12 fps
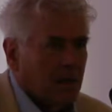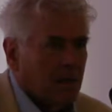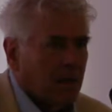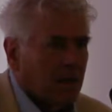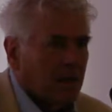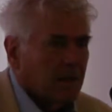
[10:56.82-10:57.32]

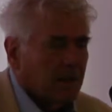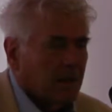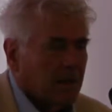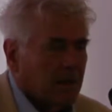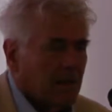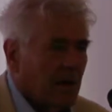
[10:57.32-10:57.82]
uh,
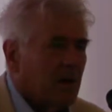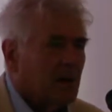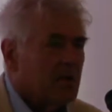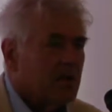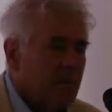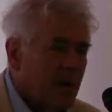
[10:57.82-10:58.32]
the
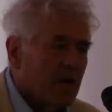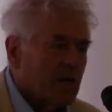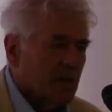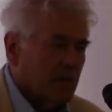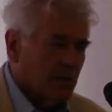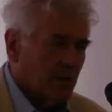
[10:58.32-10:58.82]
various
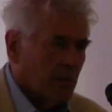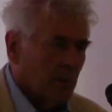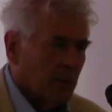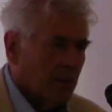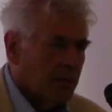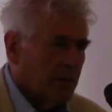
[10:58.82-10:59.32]
dimensions of
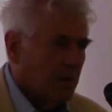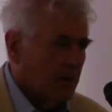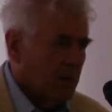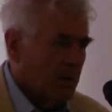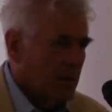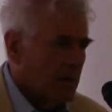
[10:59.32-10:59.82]
quality.
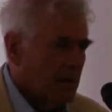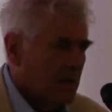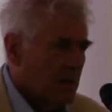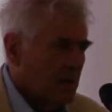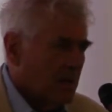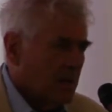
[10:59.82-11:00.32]

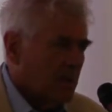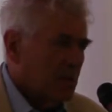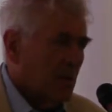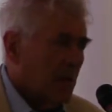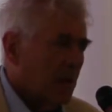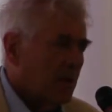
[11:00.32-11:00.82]

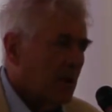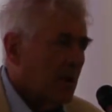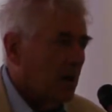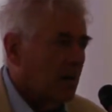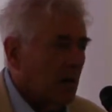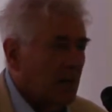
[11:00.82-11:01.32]
So I
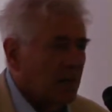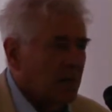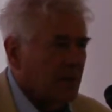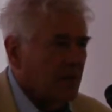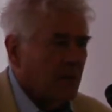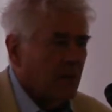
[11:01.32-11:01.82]
thought,
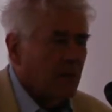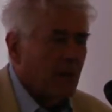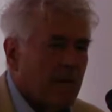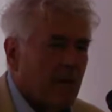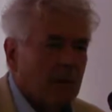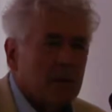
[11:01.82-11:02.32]
well, you know,
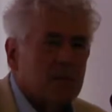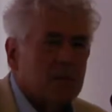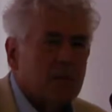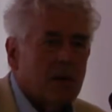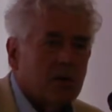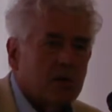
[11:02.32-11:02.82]
have all
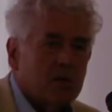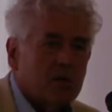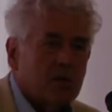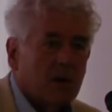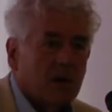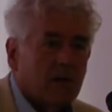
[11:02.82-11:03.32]
these
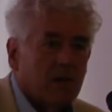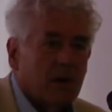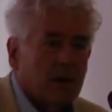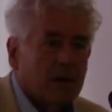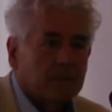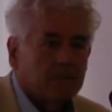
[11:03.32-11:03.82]
measures of
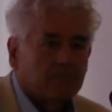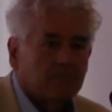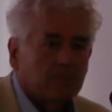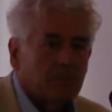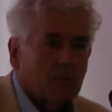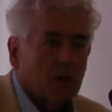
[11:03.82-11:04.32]
um,
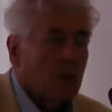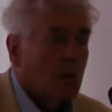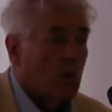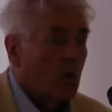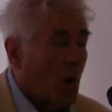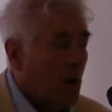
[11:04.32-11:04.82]

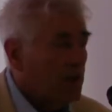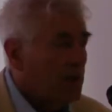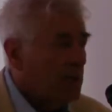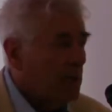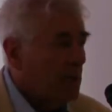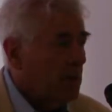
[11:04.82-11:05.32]

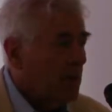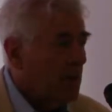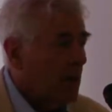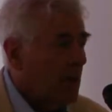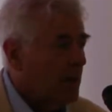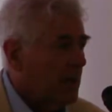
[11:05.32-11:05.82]
quantity of
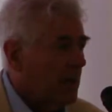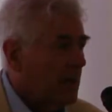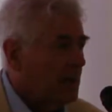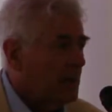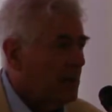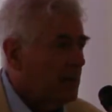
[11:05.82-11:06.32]
economic
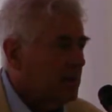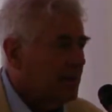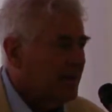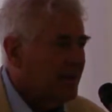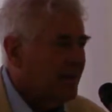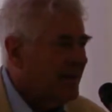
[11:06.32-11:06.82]

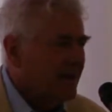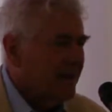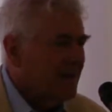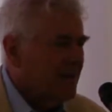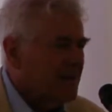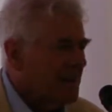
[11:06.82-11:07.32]
output,
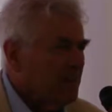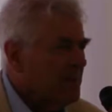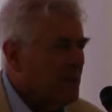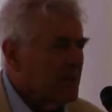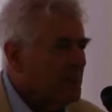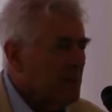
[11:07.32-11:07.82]

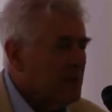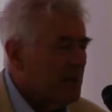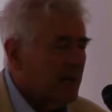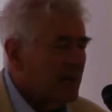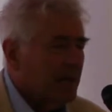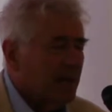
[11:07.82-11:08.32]
something is
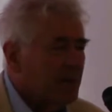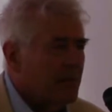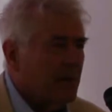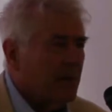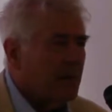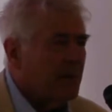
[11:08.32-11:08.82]
missing here.
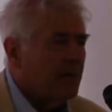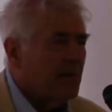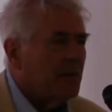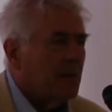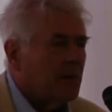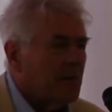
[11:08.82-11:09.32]
Even,
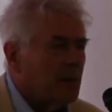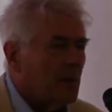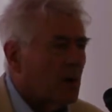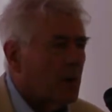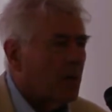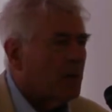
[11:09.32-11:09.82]
even if we
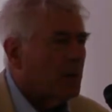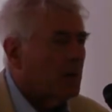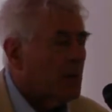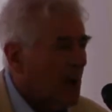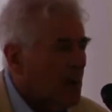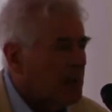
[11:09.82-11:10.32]
talk about the
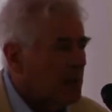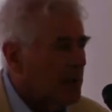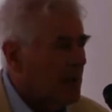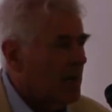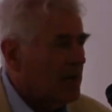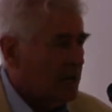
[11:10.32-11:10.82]
price
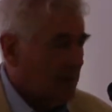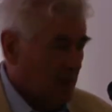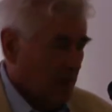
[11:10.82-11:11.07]
index,